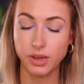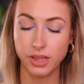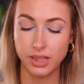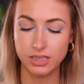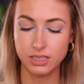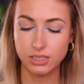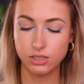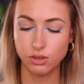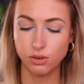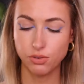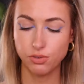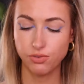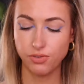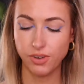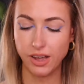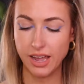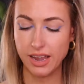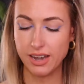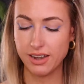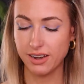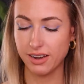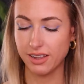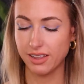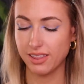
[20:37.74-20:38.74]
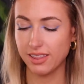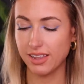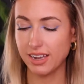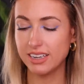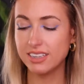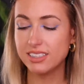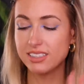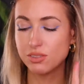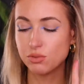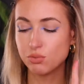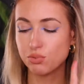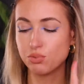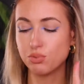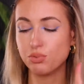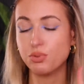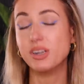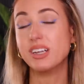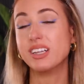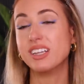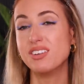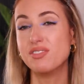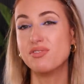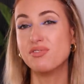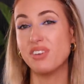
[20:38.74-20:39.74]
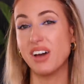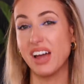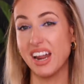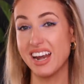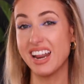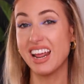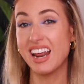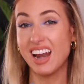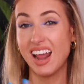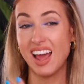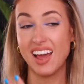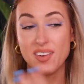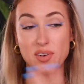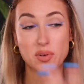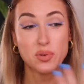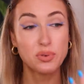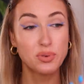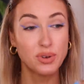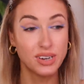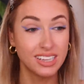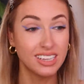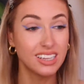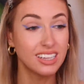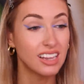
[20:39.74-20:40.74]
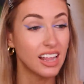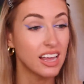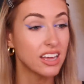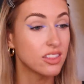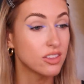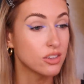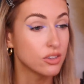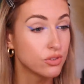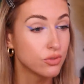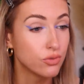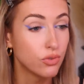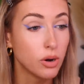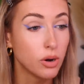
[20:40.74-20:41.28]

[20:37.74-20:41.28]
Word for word: Okay, that's so fun. That is really fun and I really like this